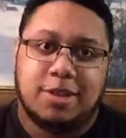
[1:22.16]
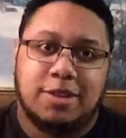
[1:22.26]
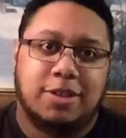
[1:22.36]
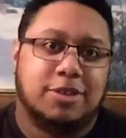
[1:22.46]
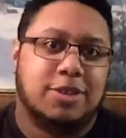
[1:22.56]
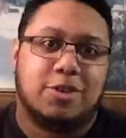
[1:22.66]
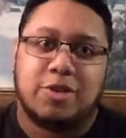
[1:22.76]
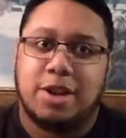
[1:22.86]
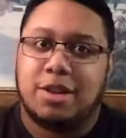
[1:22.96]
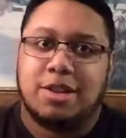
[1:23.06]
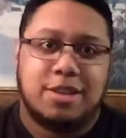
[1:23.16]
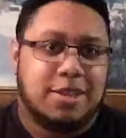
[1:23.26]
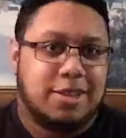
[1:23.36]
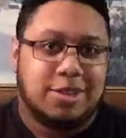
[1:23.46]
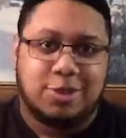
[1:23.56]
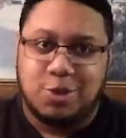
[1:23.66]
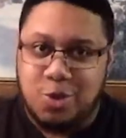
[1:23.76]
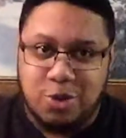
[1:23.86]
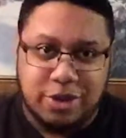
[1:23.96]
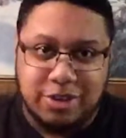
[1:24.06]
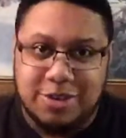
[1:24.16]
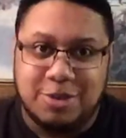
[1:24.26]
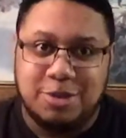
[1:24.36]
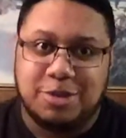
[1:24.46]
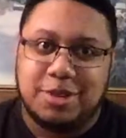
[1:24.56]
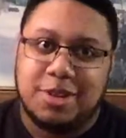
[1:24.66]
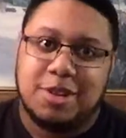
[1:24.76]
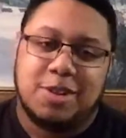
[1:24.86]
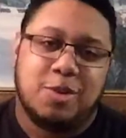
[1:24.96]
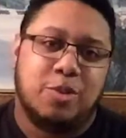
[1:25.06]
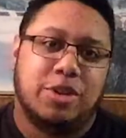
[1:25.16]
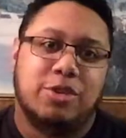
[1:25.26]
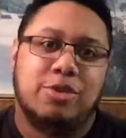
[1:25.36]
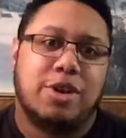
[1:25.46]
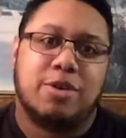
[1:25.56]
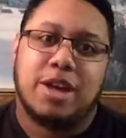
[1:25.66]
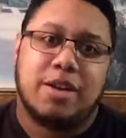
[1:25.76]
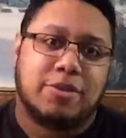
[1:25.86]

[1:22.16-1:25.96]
It's a great tool to use when you don't have